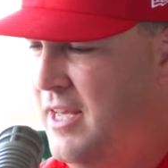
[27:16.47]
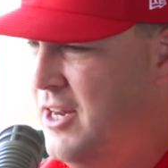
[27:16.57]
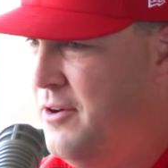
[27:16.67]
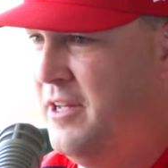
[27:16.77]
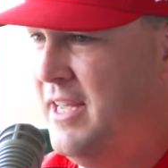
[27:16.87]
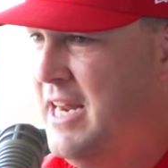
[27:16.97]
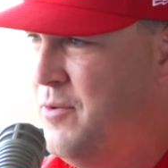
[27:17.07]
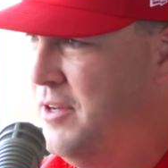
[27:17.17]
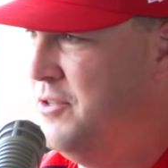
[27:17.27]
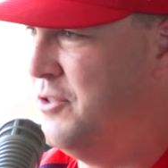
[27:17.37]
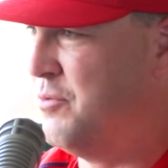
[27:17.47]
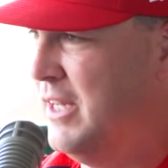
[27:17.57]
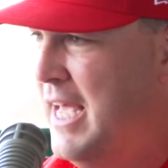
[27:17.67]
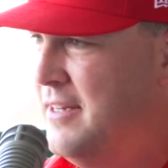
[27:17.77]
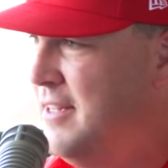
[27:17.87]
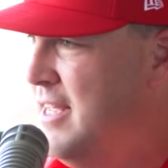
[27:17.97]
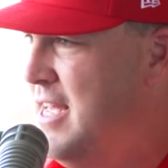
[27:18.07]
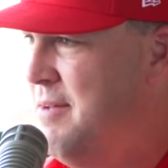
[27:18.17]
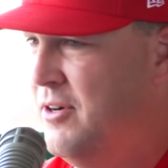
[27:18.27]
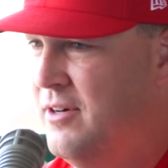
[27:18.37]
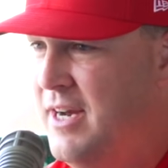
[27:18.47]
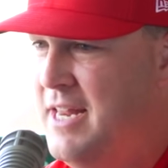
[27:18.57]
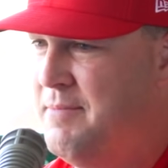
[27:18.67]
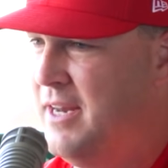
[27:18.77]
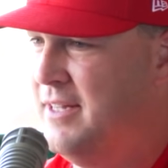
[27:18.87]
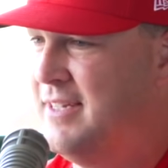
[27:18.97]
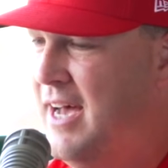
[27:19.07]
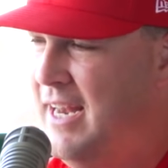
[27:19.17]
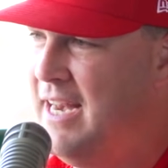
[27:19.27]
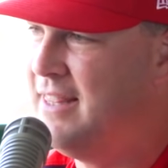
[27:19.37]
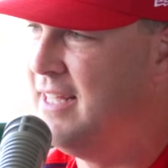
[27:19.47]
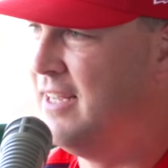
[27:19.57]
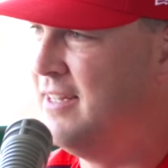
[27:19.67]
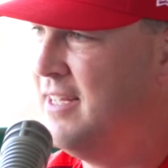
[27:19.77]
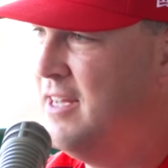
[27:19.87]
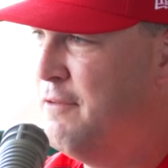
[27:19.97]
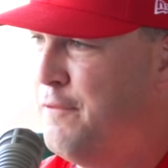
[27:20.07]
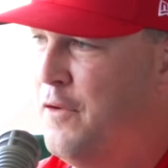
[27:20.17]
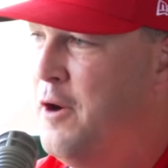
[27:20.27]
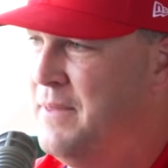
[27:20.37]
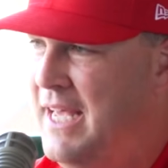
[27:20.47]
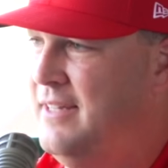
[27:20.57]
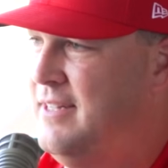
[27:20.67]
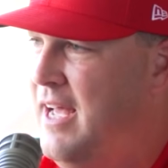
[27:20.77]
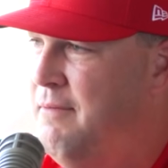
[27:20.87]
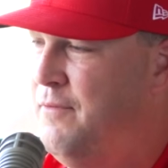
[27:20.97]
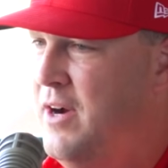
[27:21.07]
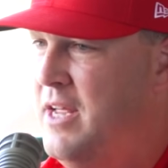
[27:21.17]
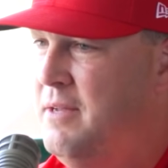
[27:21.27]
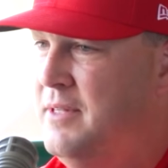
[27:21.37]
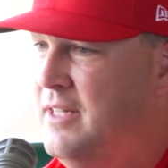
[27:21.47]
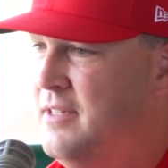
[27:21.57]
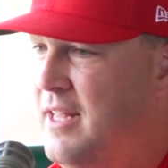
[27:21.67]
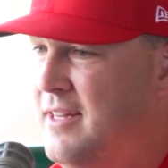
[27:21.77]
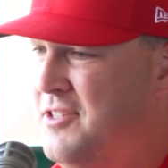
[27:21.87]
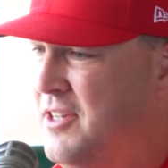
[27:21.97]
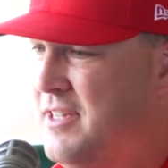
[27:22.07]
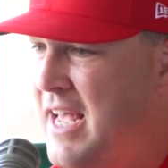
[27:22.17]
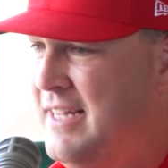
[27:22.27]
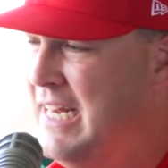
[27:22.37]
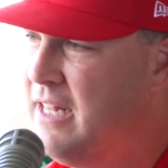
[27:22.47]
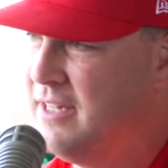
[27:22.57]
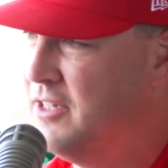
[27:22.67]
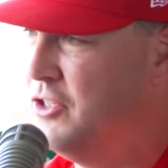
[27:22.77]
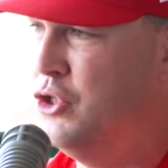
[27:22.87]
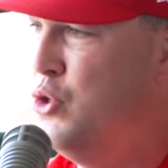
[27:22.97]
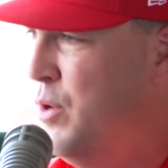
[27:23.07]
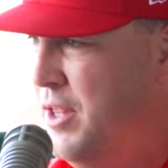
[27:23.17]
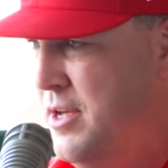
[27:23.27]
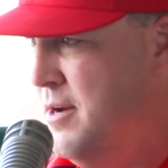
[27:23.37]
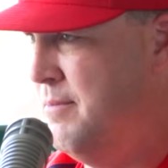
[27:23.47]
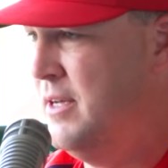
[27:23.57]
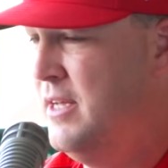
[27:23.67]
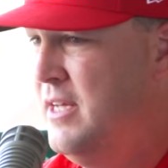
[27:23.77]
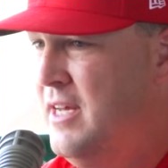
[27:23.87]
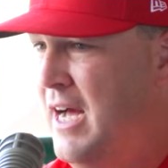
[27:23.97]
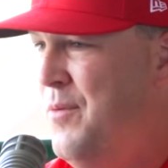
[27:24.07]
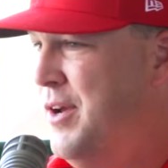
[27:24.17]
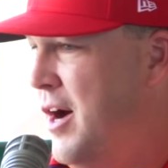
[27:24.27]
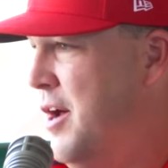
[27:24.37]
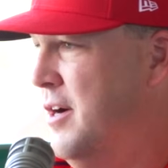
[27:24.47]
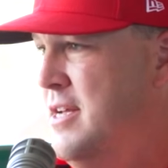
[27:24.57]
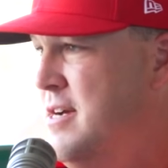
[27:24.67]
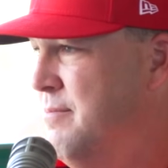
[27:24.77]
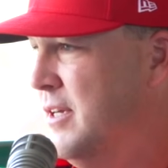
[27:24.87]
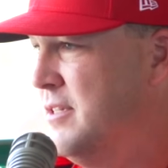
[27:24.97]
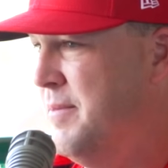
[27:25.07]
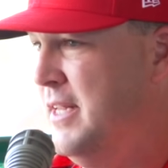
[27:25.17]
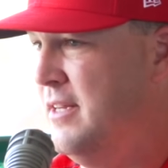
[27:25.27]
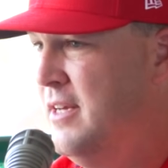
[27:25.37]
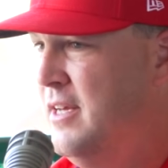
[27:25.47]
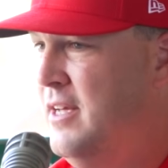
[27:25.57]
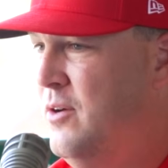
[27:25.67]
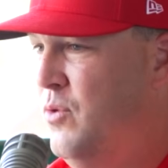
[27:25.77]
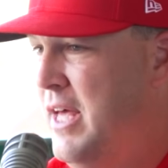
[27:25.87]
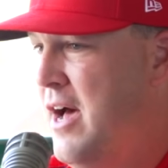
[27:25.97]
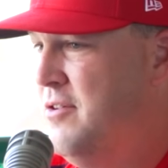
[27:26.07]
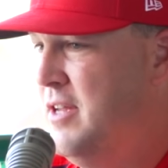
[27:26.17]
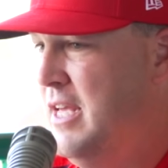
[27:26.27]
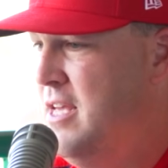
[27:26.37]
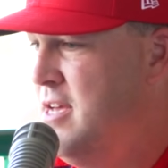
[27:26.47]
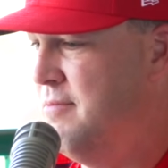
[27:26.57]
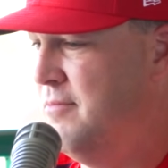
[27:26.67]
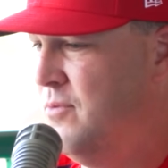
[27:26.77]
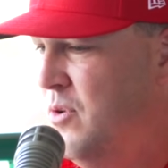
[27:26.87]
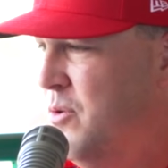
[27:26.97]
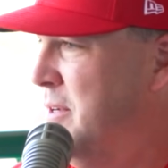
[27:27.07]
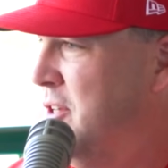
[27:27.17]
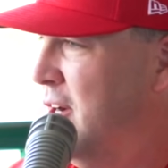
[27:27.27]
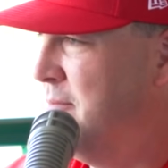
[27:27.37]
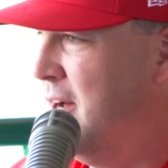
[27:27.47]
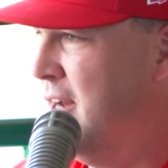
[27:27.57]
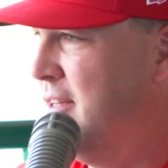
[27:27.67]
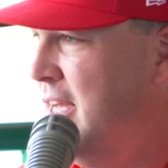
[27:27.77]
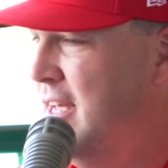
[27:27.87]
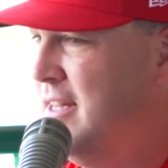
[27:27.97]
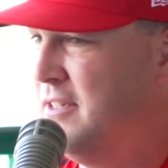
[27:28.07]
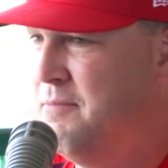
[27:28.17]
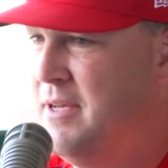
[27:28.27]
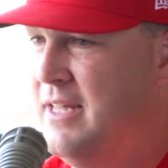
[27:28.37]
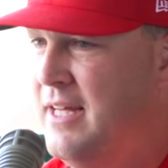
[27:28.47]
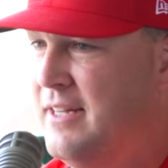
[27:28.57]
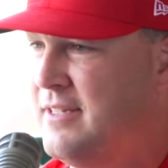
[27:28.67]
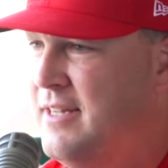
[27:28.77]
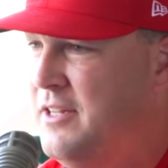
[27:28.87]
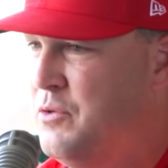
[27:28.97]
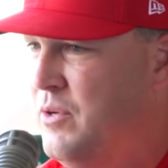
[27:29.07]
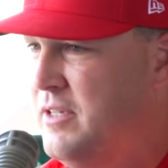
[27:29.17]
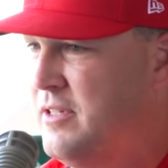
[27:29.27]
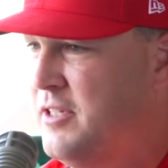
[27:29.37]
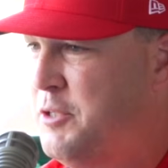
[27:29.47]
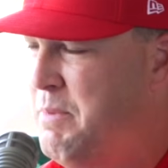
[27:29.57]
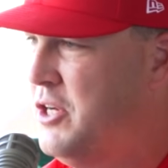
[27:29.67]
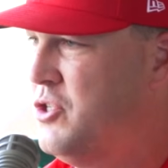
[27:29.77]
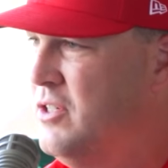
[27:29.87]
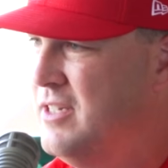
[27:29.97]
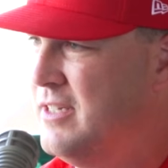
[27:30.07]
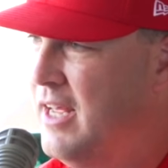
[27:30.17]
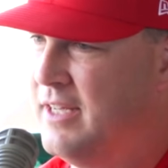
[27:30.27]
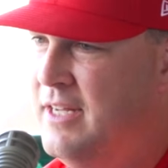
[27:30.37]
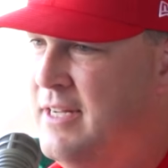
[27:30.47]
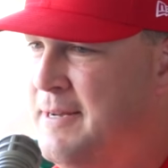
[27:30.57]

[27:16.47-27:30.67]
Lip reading: you know, anyone who's related to him or anybody that's got anything from that time frame that just has anything to do with him, I want to honor him because, I mean, without him, we wouldn't be talking about it. Right. And to me, that's what's special is like,